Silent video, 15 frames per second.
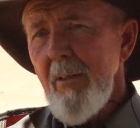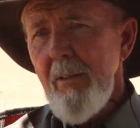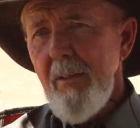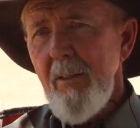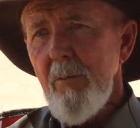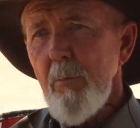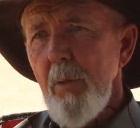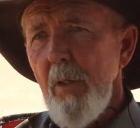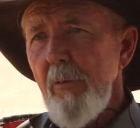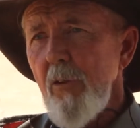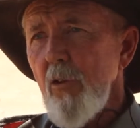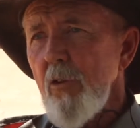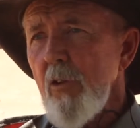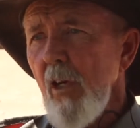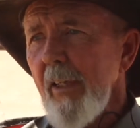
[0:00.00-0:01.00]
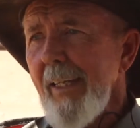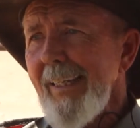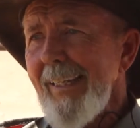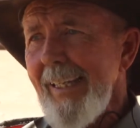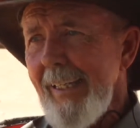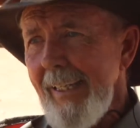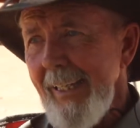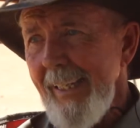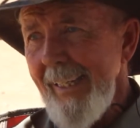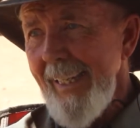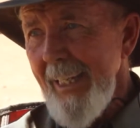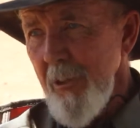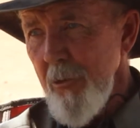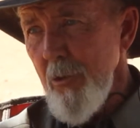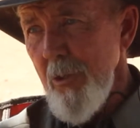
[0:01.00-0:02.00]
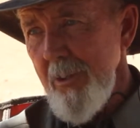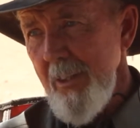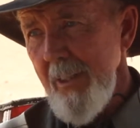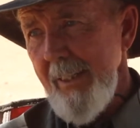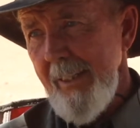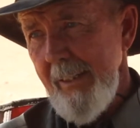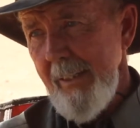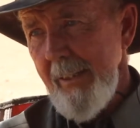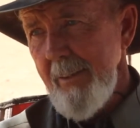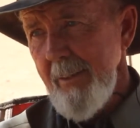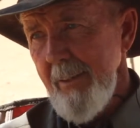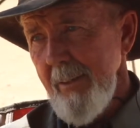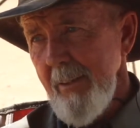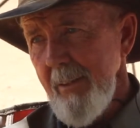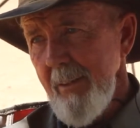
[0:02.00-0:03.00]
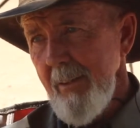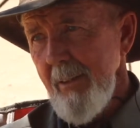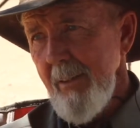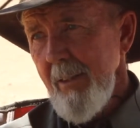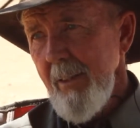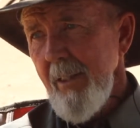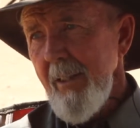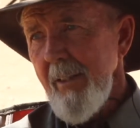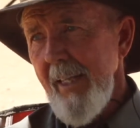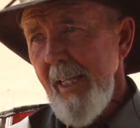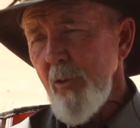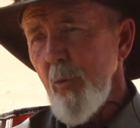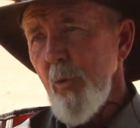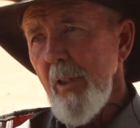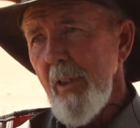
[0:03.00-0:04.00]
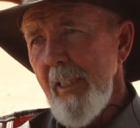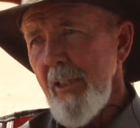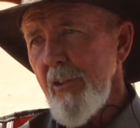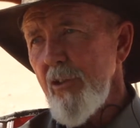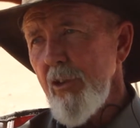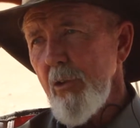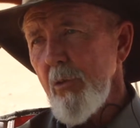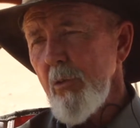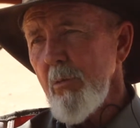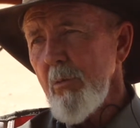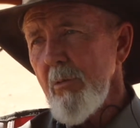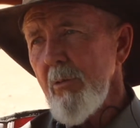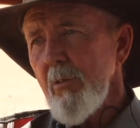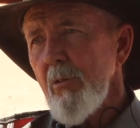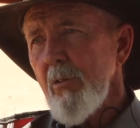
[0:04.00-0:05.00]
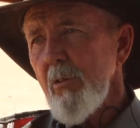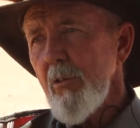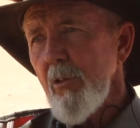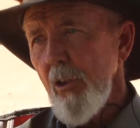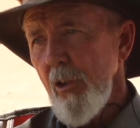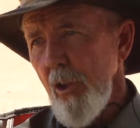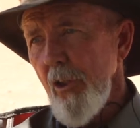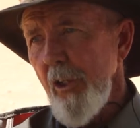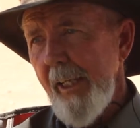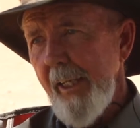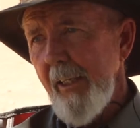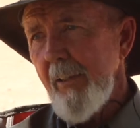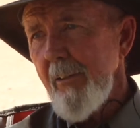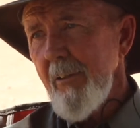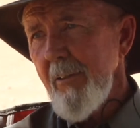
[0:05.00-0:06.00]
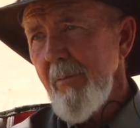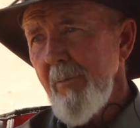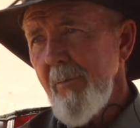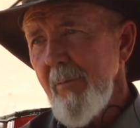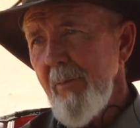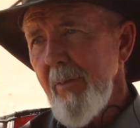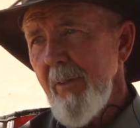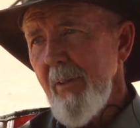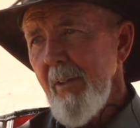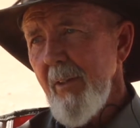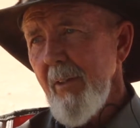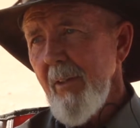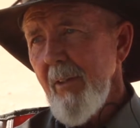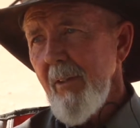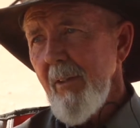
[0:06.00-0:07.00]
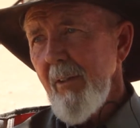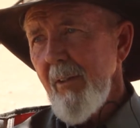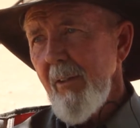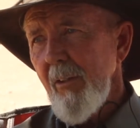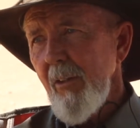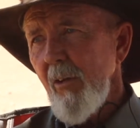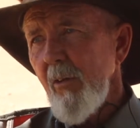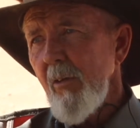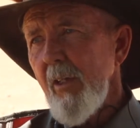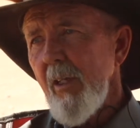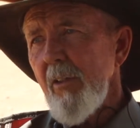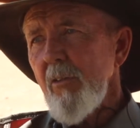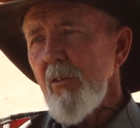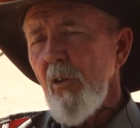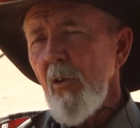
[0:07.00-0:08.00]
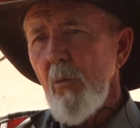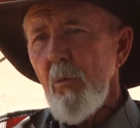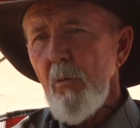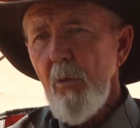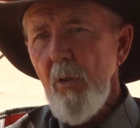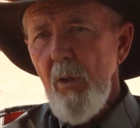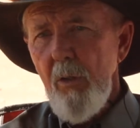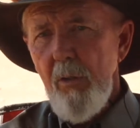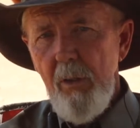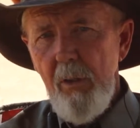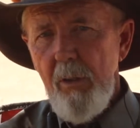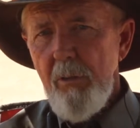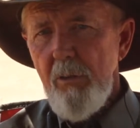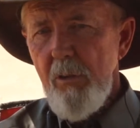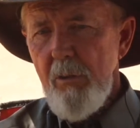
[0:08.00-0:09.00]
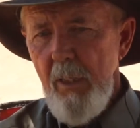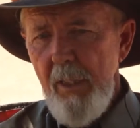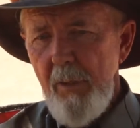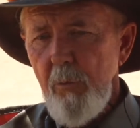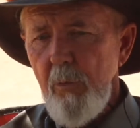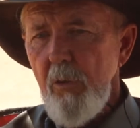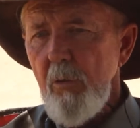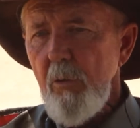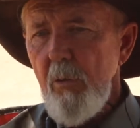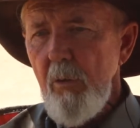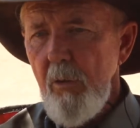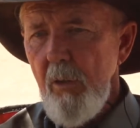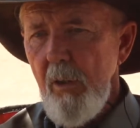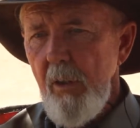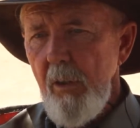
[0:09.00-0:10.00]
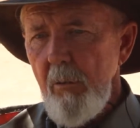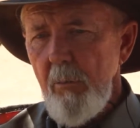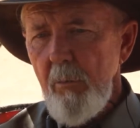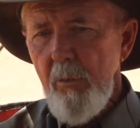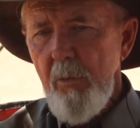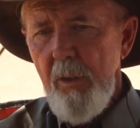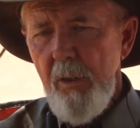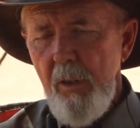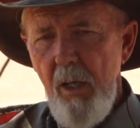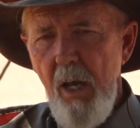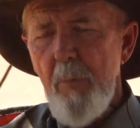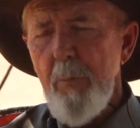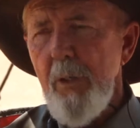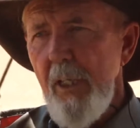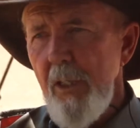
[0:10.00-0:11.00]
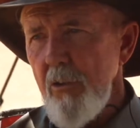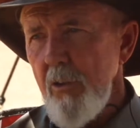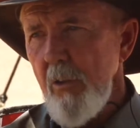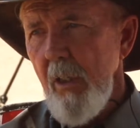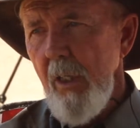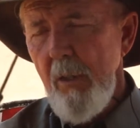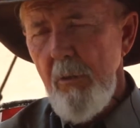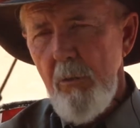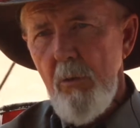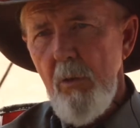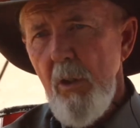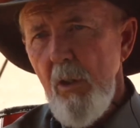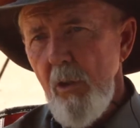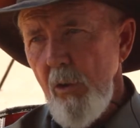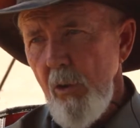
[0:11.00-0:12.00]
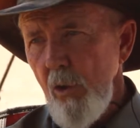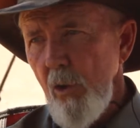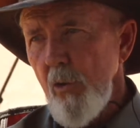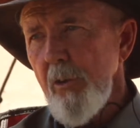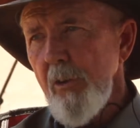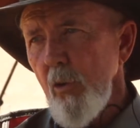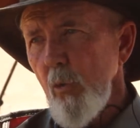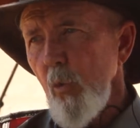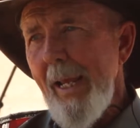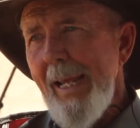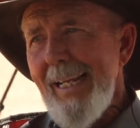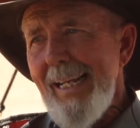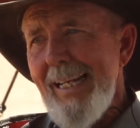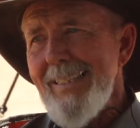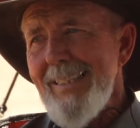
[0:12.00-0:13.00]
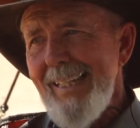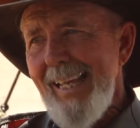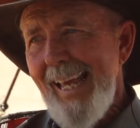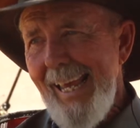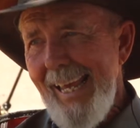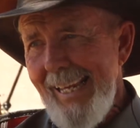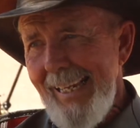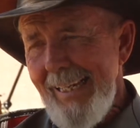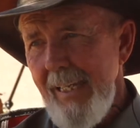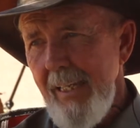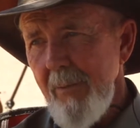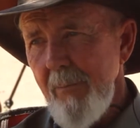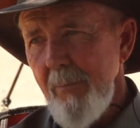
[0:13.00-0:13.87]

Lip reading: But if you start getting interested in it, that's what leads you to learning it. You know, and so just like when the combination that using the rein as an aid.